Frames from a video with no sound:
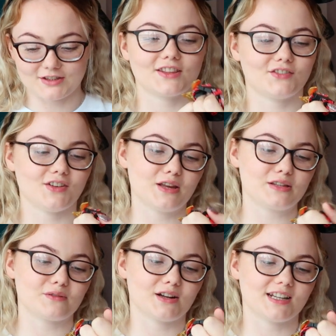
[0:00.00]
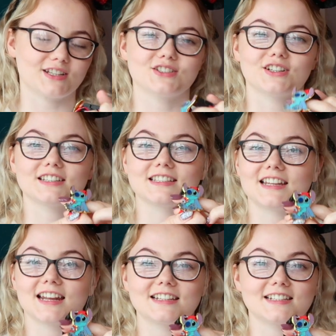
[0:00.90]
The first one is just
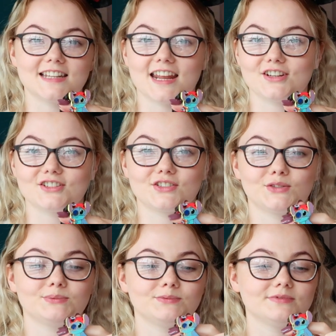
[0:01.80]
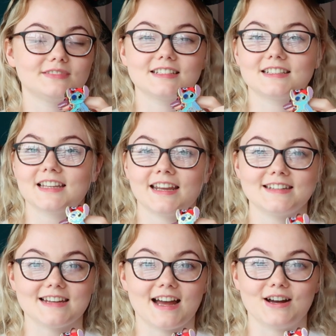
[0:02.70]
Stitch sitting
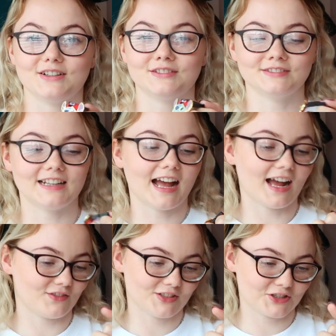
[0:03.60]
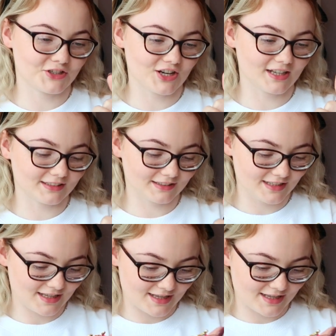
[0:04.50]
down, having a chill.